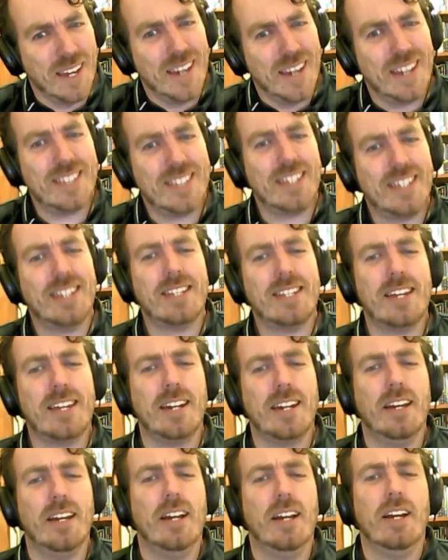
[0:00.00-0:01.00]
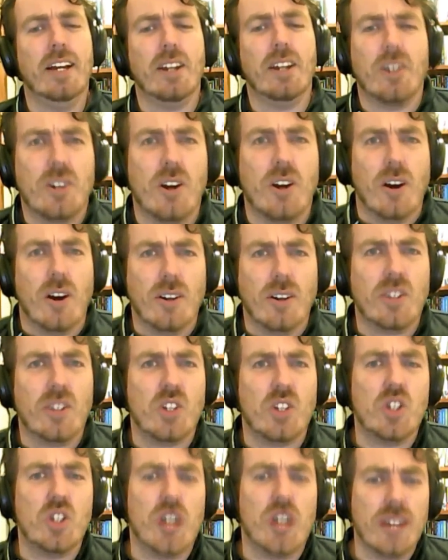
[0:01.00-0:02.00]
He says that God's
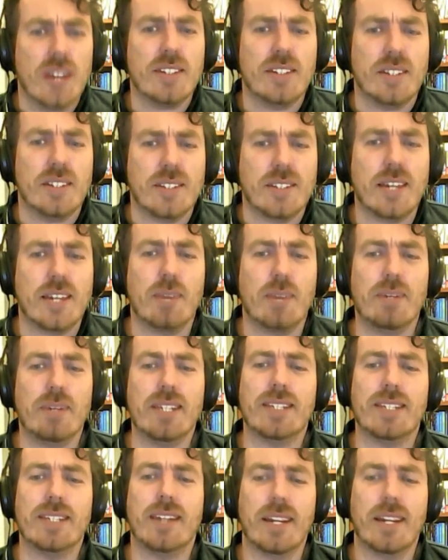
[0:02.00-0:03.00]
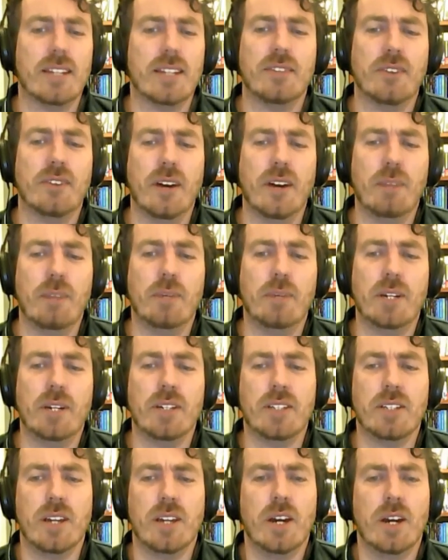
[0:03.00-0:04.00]
justice can be satisfied
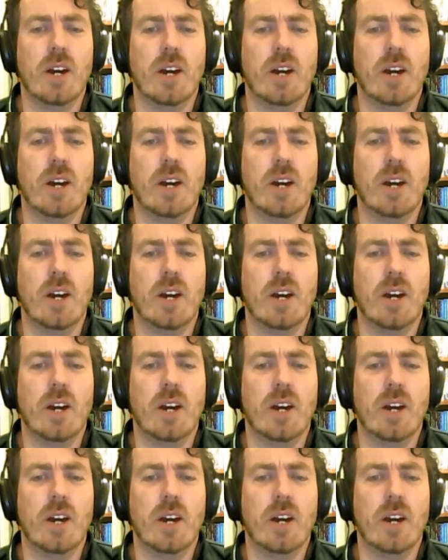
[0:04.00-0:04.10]
because